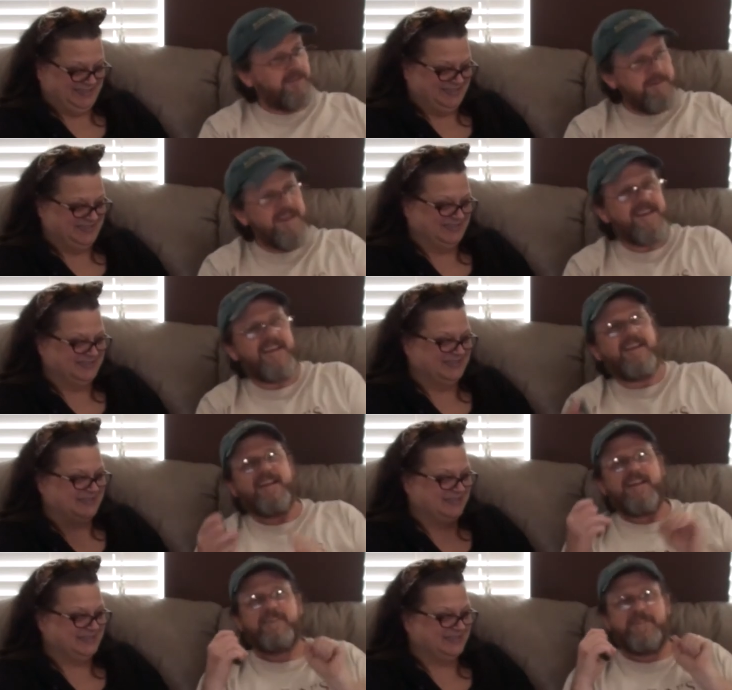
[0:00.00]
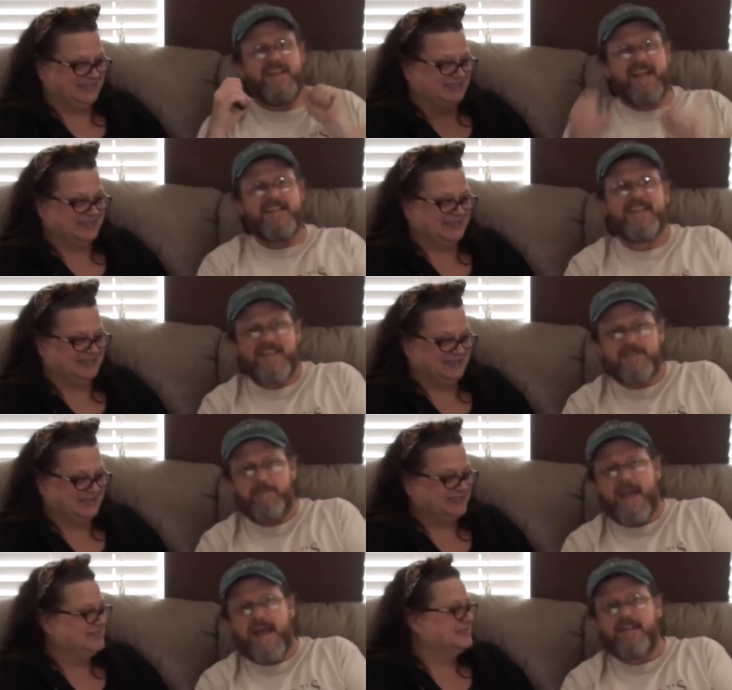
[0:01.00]
Speaker 1: to me, if the ending is
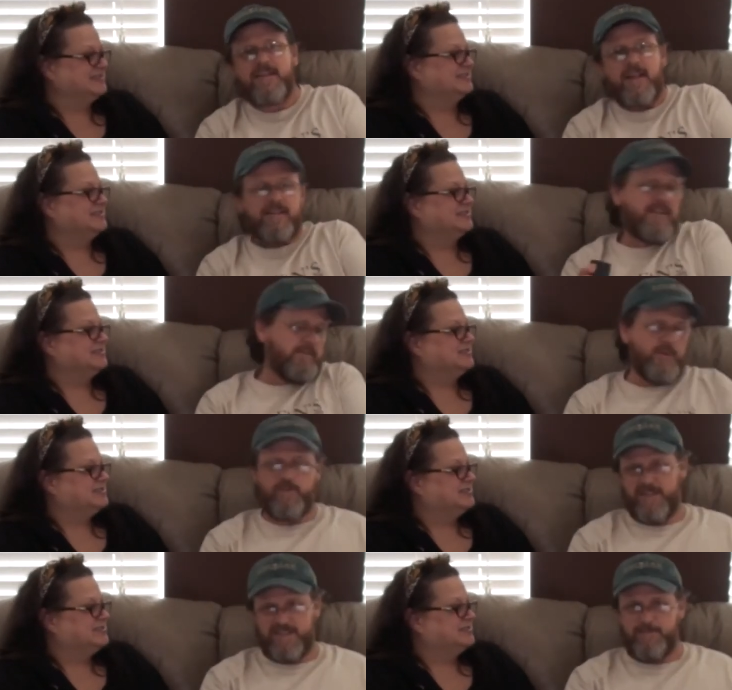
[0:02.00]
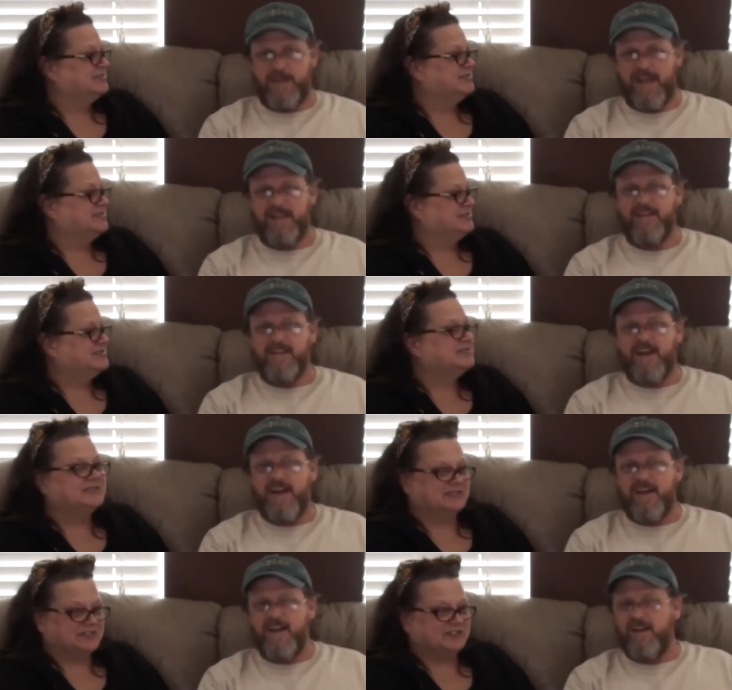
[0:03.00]
bad, the movie is bad.
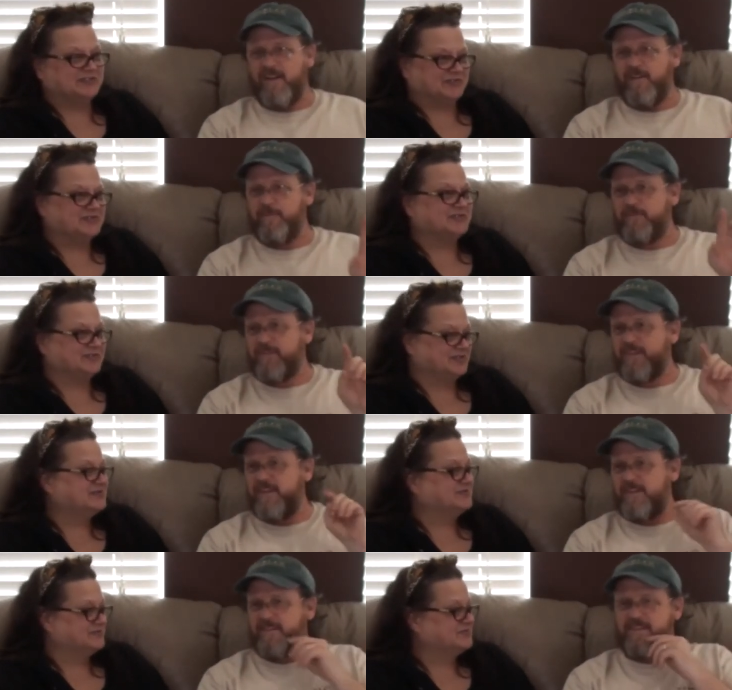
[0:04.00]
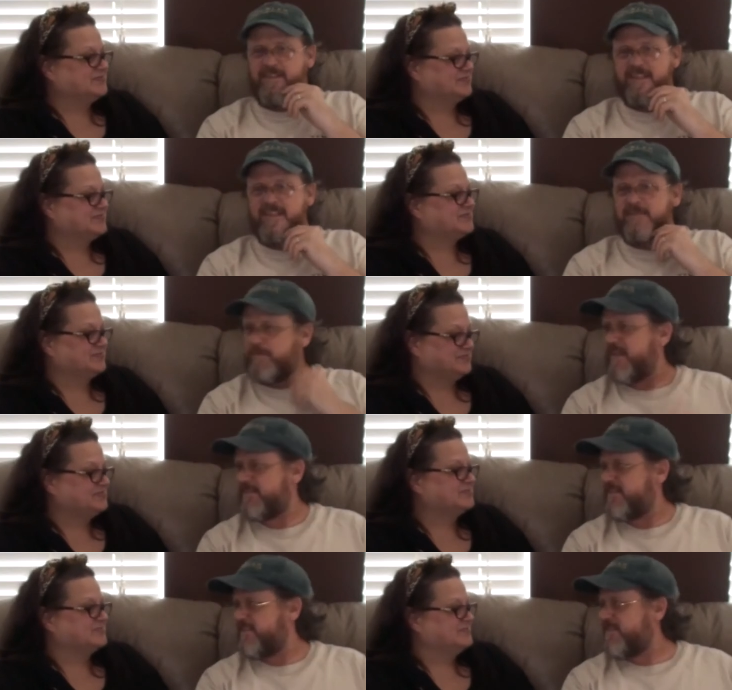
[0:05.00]
I um, the
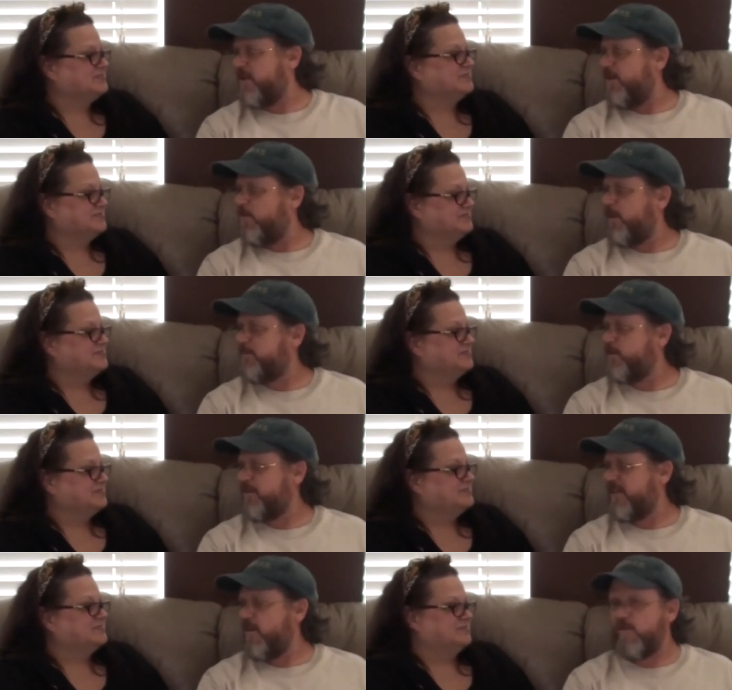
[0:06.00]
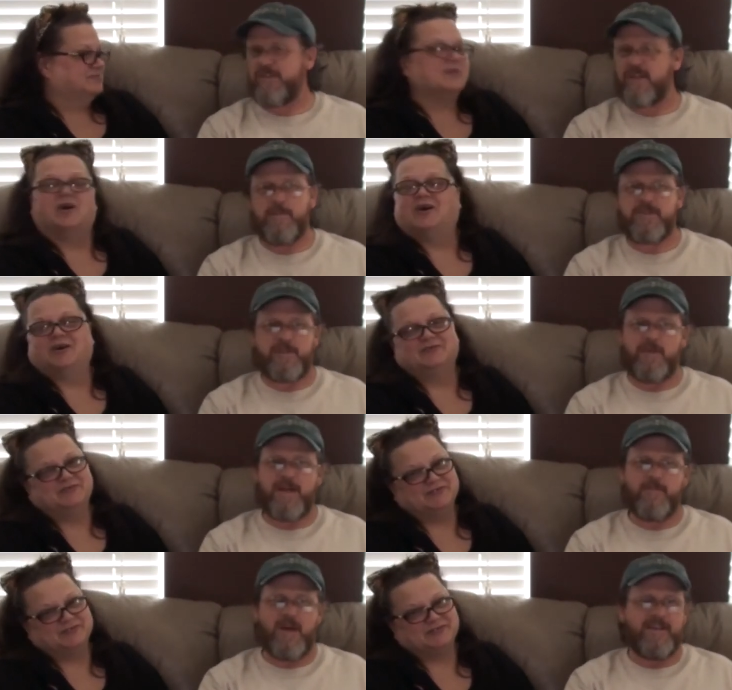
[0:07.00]
Mist is the one movie that always comes to oh.
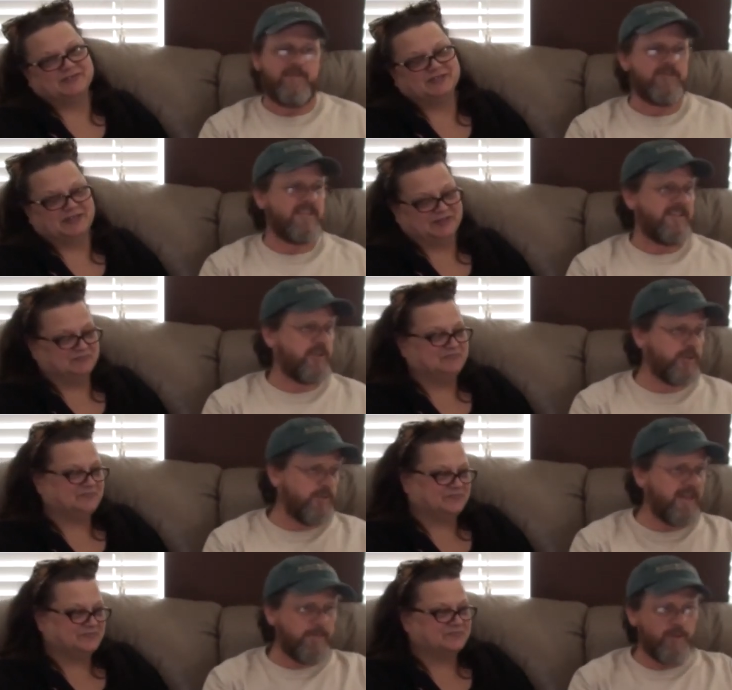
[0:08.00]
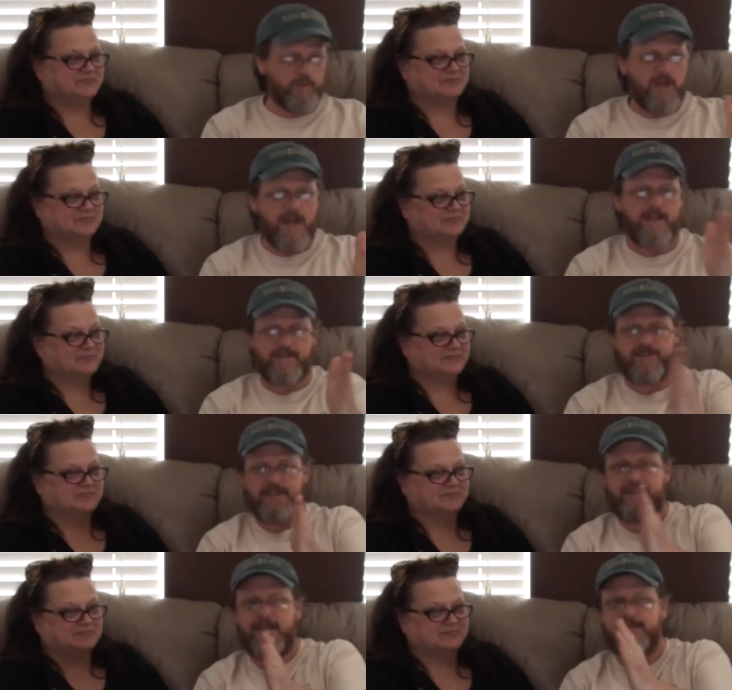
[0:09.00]
my mind. It was an incredible ride
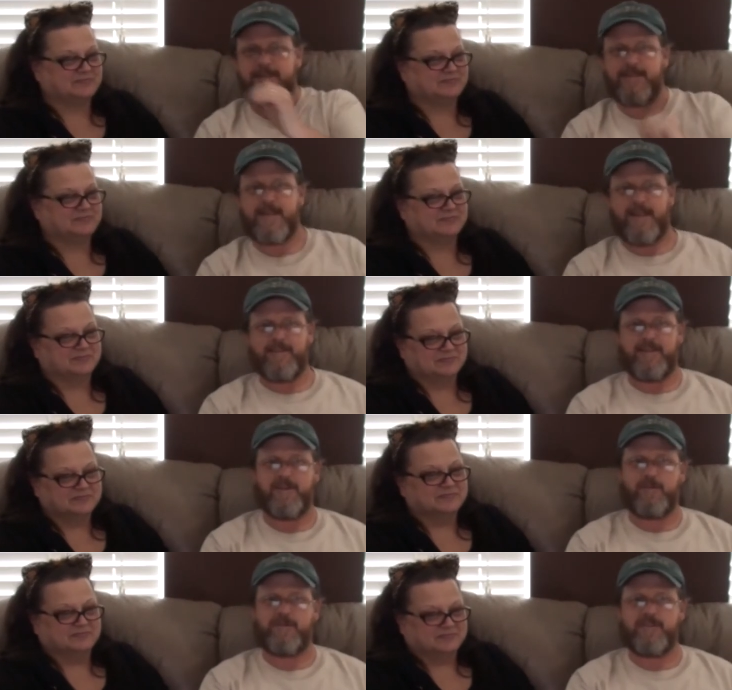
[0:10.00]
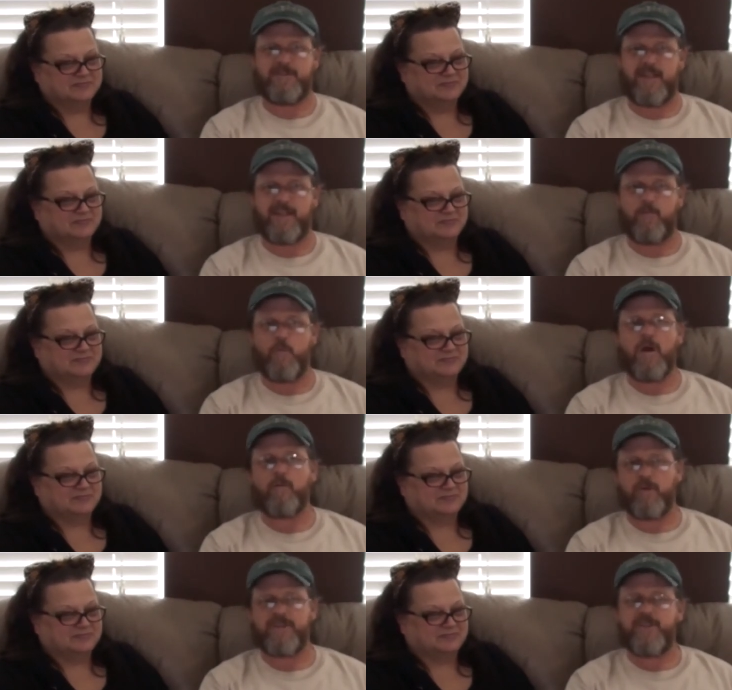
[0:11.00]
until you got to the end, and it was like,
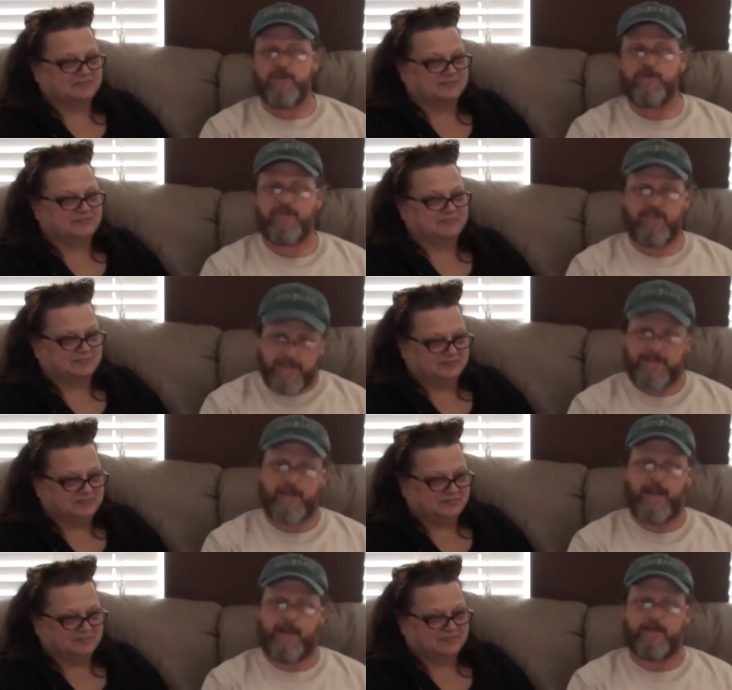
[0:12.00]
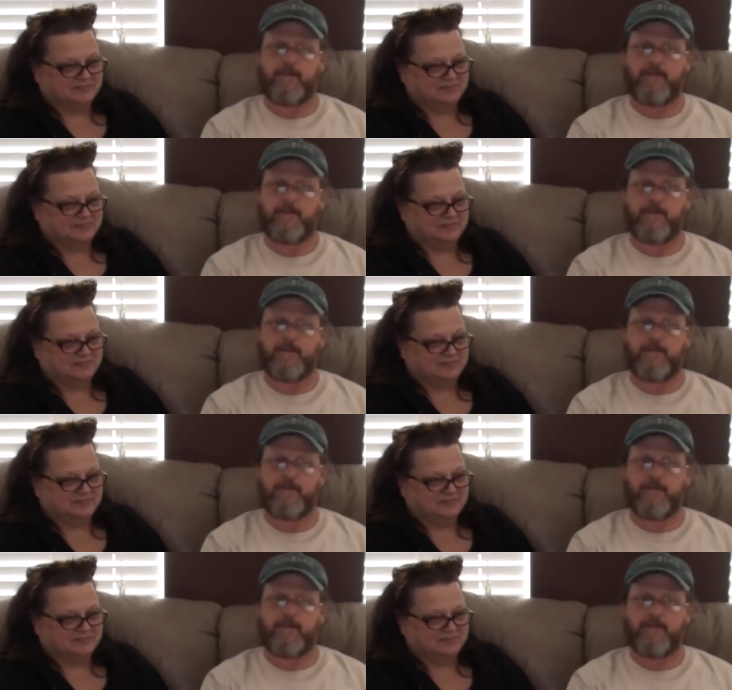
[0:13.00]
"What were you thinking?"